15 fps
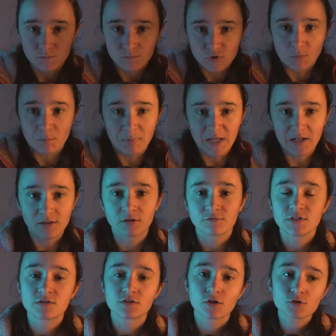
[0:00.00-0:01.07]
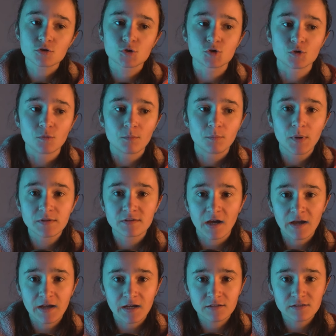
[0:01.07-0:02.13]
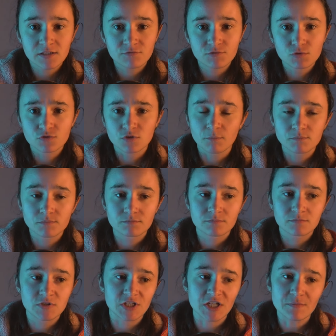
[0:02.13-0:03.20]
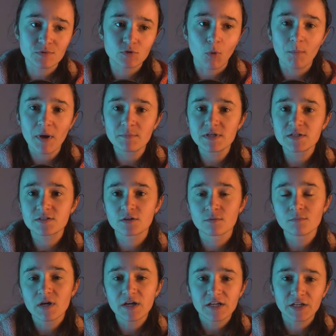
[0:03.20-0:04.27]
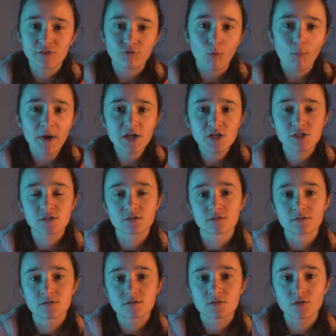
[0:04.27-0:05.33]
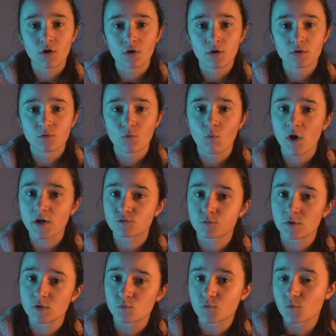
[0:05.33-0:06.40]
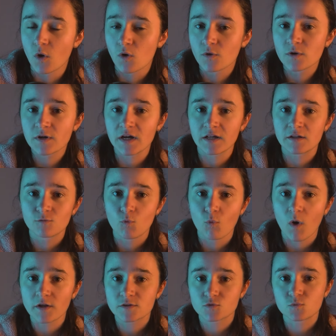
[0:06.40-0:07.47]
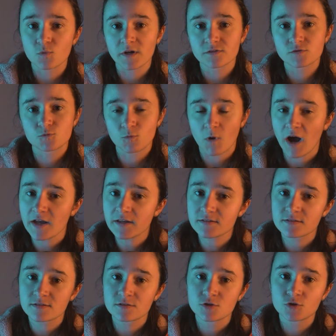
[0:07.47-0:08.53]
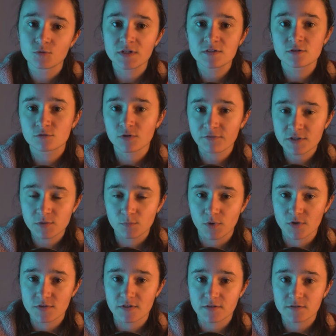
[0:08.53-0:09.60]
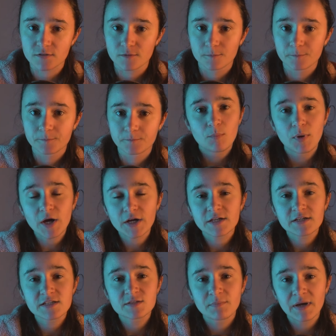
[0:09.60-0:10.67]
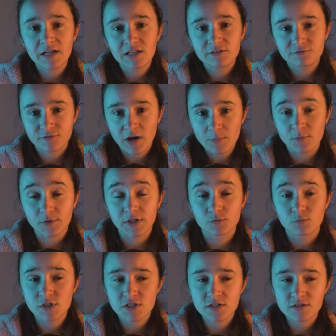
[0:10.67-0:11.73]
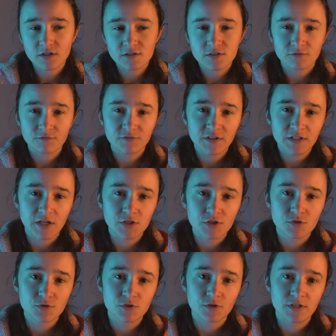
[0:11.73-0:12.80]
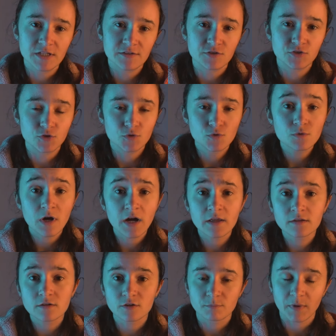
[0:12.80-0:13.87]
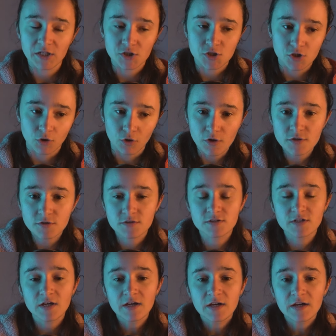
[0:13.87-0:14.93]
the build of this costume, but I can give you some tips or maybe some informations on what went wrong and what went right during the crafting process. Puck is mainly fabric, which is not something I usually do and not by choice.